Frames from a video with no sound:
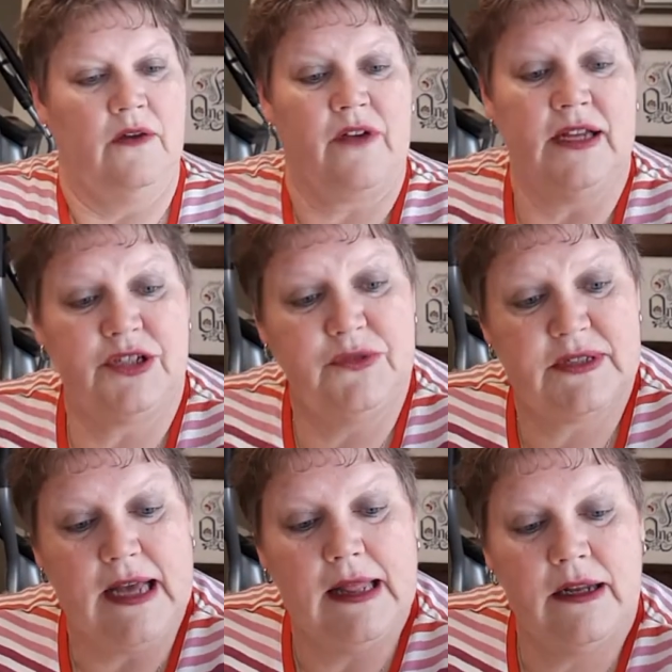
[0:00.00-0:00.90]
I've got two
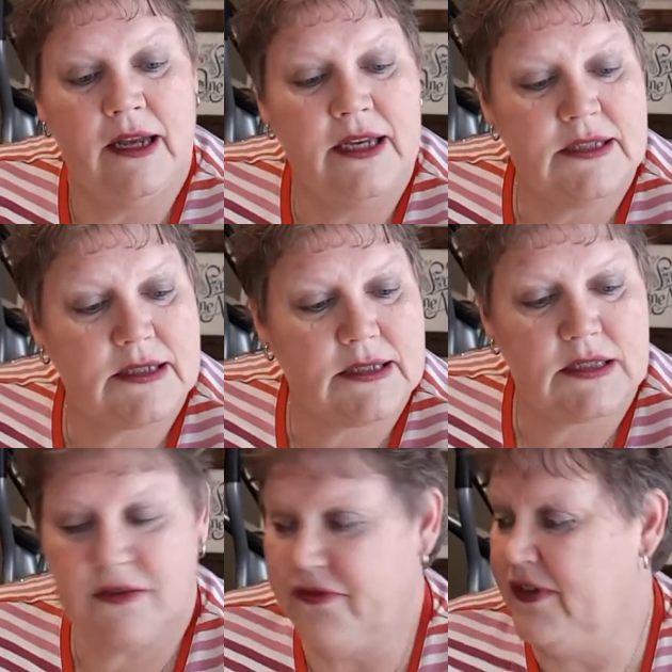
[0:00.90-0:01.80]
Silent Nights
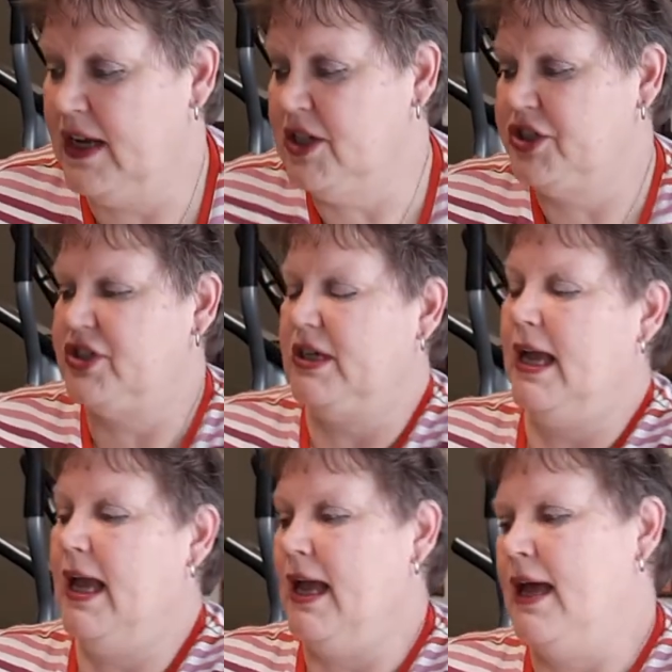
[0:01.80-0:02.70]
finished.
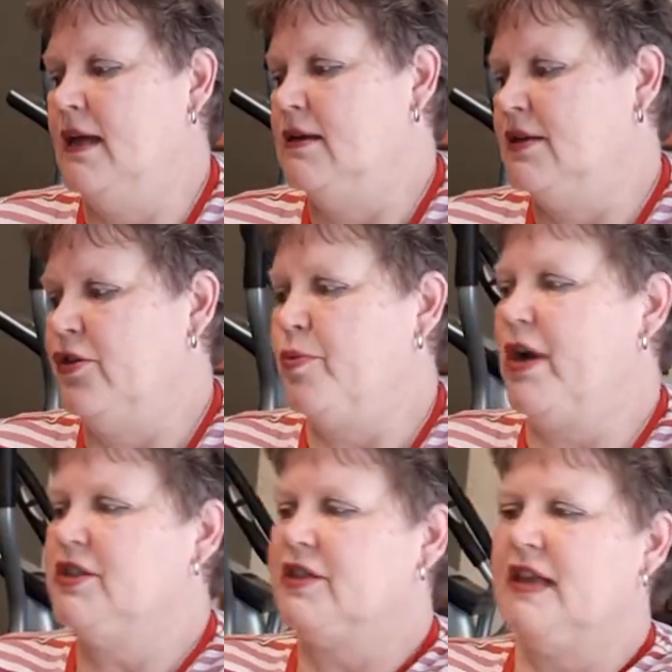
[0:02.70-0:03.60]
And another
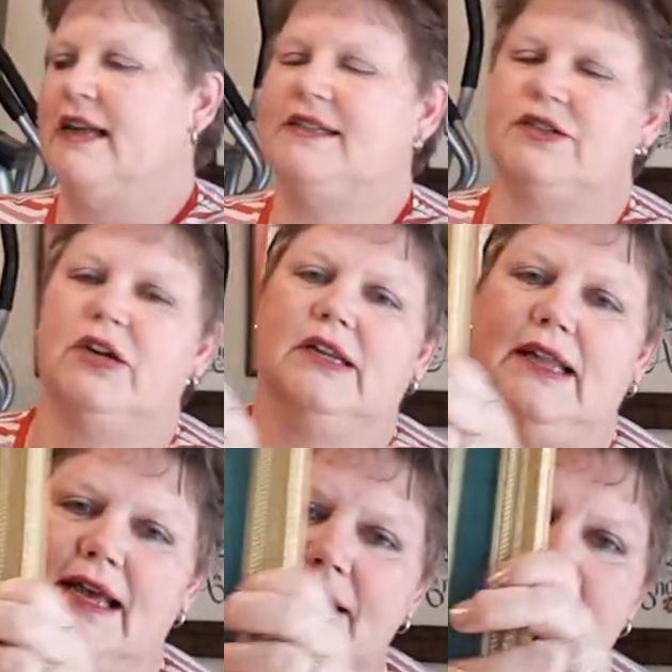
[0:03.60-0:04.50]
project that I started
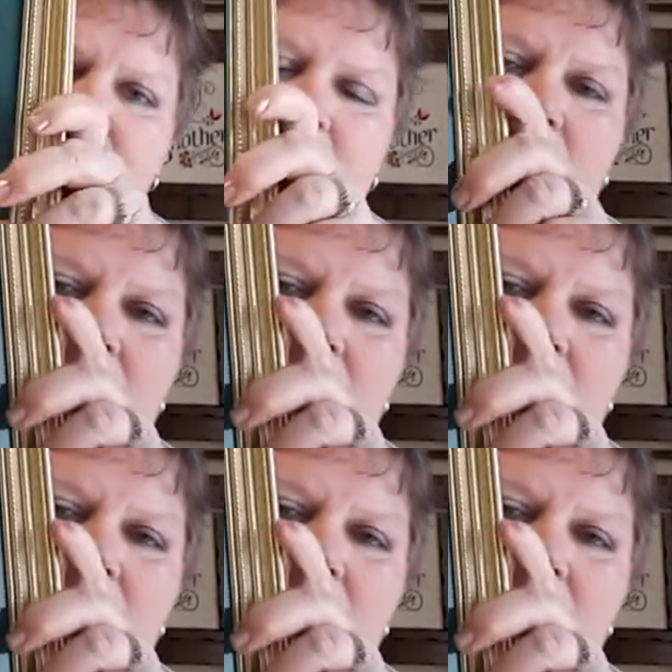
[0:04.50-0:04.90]
last,